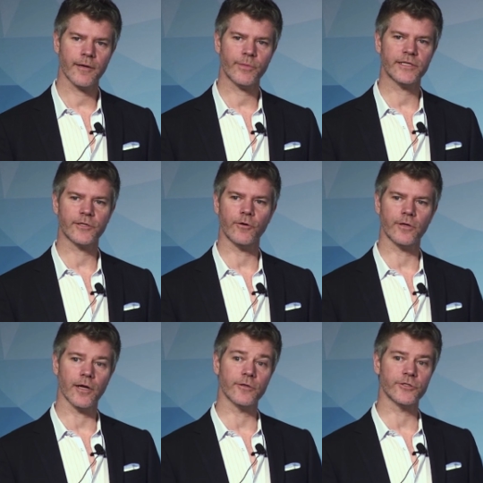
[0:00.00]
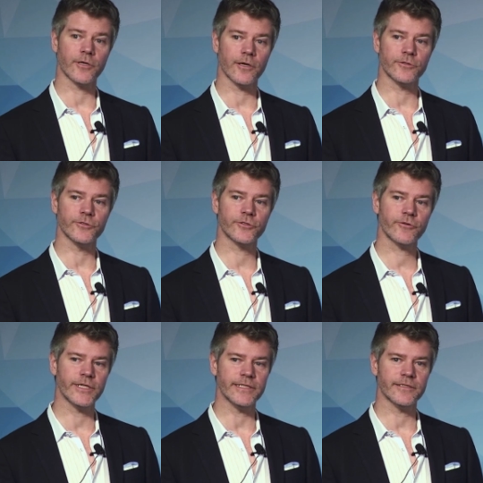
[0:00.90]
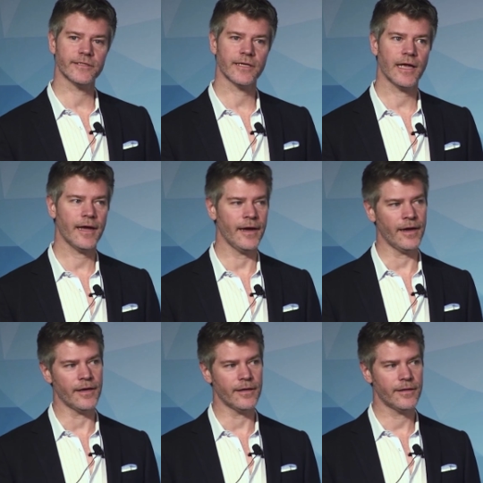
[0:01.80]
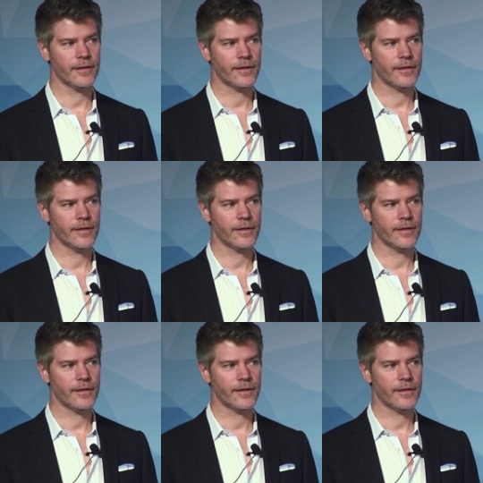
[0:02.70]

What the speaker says: companies go to larger and larger screens, and